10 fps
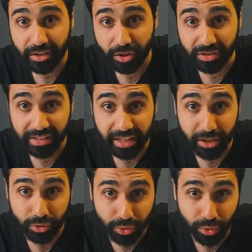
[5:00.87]

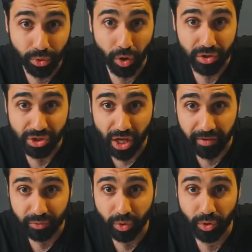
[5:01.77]
containing tool or
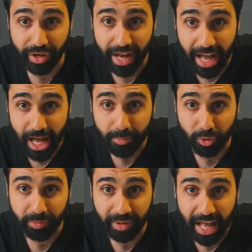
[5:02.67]
software or app
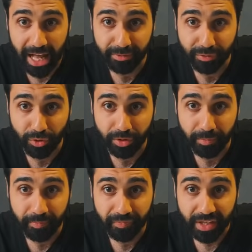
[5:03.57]
or
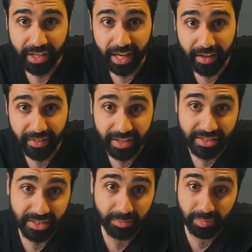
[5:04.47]
platform, and then
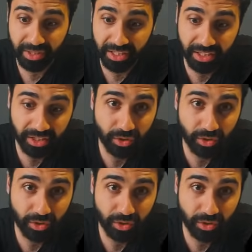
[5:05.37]
simply